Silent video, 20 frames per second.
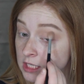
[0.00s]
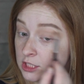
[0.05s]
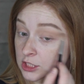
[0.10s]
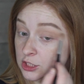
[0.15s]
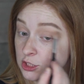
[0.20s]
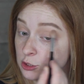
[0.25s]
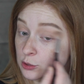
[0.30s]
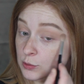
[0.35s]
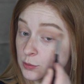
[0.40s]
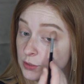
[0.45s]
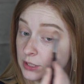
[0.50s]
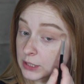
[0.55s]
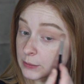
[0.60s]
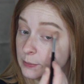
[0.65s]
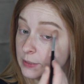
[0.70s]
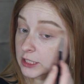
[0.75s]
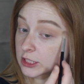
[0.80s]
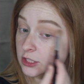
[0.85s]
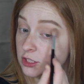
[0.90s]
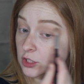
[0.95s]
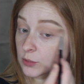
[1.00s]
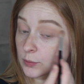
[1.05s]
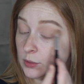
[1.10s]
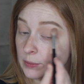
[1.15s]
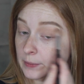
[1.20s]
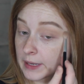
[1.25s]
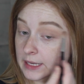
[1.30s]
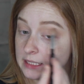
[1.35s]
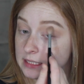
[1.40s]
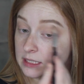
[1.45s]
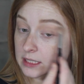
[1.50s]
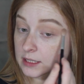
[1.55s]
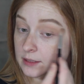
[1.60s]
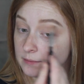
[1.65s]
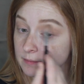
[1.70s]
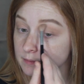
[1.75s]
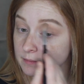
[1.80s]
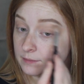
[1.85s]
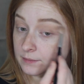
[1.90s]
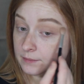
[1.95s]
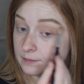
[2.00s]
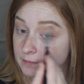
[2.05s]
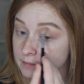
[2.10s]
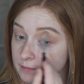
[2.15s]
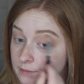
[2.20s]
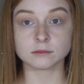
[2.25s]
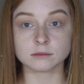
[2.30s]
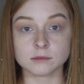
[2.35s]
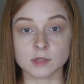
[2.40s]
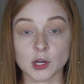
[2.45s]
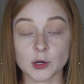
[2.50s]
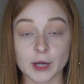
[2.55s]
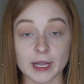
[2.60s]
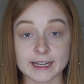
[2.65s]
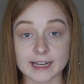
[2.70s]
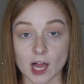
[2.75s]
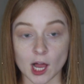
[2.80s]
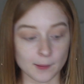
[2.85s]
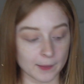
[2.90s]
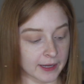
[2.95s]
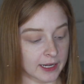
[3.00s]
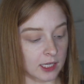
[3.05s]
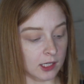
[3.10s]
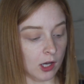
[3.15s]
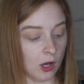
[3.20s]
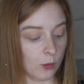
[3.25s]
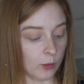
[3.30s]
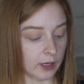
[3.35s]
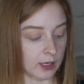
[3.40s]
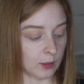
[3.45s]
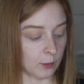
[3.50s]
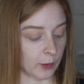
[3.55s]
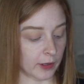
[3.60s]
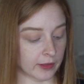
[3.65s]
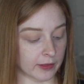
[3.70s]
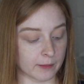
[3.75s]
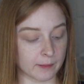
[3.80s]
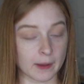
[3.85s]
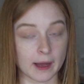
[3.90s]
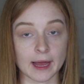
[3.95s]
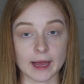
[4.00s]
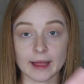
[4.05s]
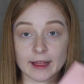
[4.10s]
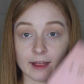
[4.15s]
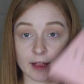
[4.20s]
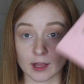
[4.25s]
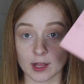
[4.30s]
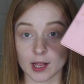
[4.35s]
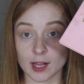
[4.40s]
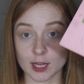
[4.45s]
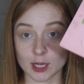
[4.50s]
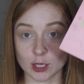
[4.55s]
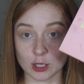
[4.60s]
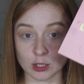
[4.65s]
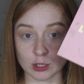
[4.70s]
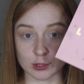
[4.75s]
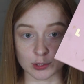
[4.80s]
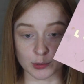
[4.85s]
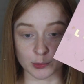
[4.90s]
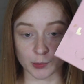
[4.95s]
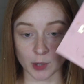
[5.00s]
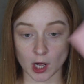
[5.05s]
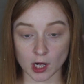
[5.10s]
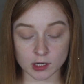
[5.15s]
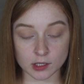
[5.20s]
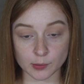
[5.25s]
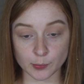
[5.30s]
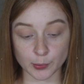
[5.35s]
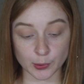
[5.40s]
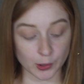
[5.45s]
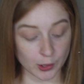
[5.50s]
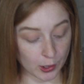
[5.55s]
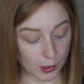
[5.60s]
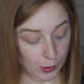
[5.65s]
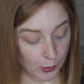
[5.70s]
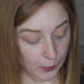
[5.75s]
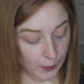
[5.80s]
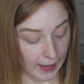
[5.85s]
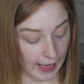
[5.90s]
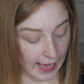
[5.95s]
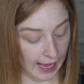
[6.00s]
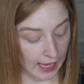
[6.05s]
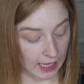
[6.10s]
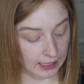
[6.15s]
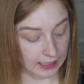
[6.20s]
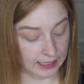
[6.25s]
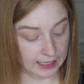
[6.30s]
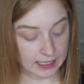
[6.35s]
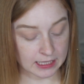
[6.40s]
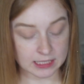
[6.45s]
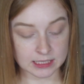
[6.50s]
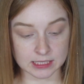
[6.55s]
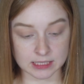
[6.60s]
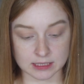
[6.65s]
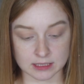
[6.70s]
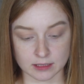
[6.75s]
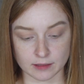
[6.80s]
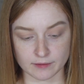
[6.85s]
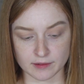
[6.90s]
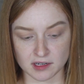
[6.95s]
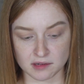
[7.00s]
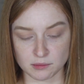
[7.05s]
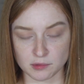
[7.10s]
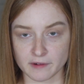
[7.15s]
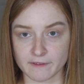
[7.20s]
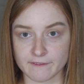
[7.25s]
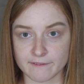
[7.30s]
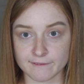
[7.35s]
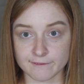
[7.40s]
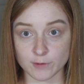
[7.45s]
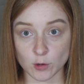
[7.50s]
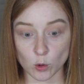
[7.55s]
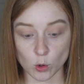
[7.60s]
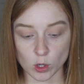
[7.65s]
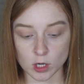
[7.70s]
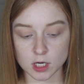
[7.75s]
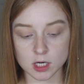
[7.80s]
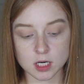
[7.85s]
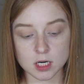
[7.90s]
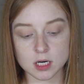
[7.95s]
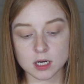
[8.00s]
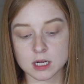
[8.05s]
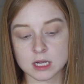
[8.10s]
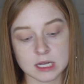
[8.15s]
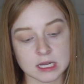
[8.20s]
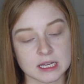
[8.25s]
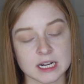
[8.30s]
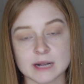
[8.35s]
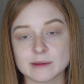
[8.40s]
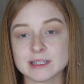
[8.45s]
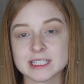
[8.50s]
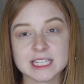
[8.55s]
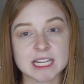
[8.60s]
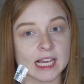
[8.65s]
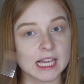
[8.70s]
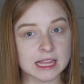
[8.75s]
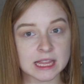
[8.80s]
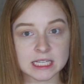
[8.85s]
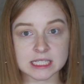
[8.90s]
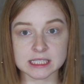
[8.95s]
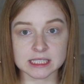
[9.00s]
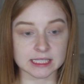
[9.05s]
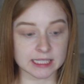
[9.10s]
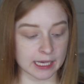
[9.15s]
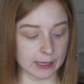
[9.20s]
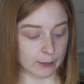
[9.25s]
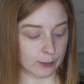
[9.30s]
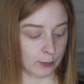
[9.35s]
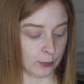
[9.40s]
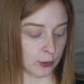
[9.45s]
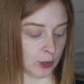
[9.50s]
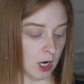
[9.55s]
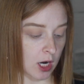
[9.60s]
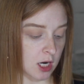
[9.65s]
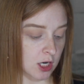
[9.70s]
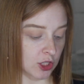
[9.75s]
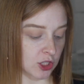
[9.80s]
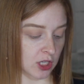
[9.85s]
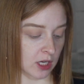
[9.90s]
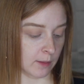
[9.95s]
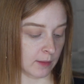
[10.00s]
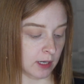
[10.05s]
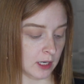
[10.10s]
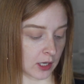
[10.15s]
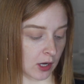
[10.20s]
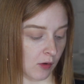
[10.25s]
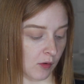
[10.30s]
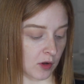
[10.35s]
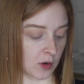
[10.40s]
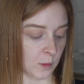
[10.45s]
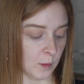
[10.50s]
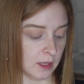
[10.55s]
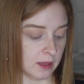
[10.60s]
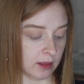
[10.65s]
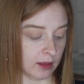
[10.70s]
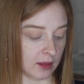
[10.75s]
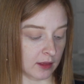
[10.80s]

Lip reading: So you can be super messy. Okay, now I'm going to go in with my Lorac Pro palette. This is the number 4. And I'm just taking that same brush, and I'm going to go in with